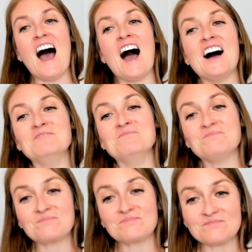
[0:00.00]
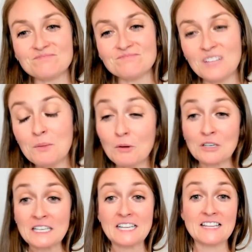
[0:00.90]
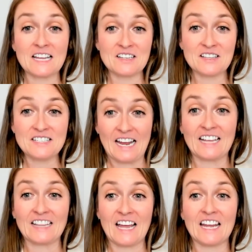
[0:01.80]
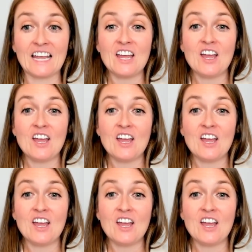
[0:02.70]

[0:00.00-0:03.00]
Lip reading: But really at the end of the day, like,